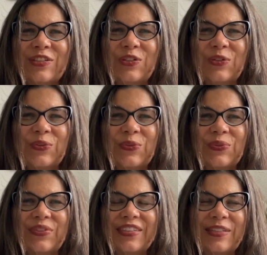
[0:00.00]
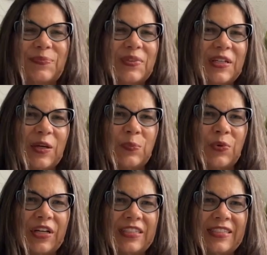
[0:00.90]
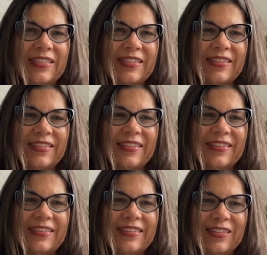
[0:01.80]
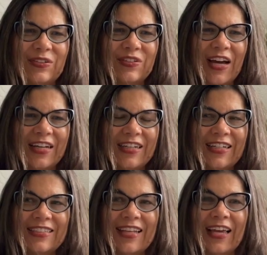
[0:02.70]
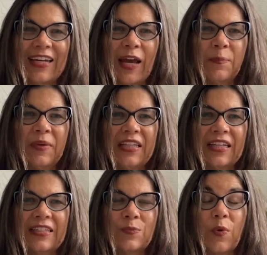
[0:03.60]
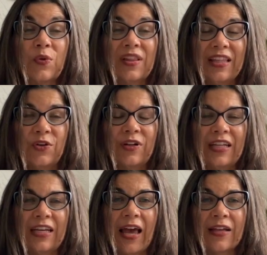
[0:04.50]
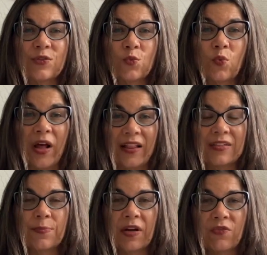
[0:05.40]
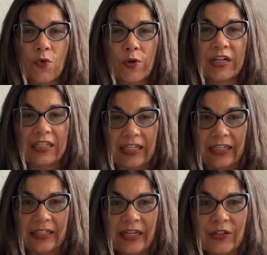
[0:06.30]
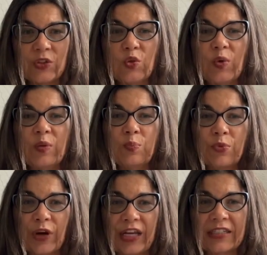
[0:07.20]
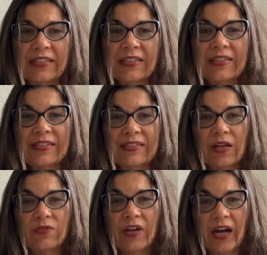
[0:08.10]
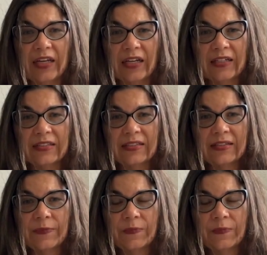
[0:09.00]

to simply embrace self-kindness, and I mean this both literally as well as metaphorically, to embrace self-kindness.